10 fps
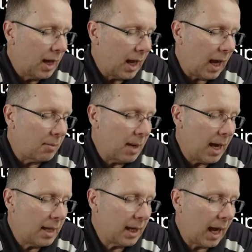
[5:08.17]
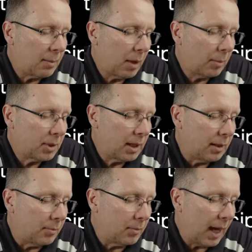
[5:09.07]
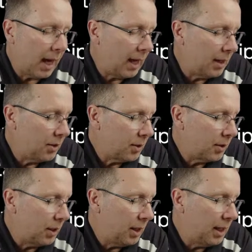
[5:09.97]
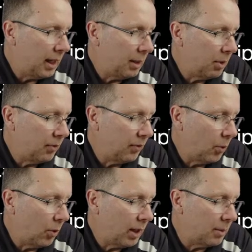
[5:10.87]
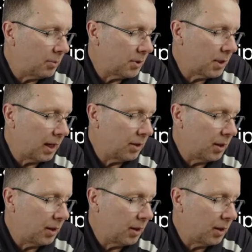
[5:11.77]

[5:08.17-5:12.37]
A man came up to him and, kneeling before him, said,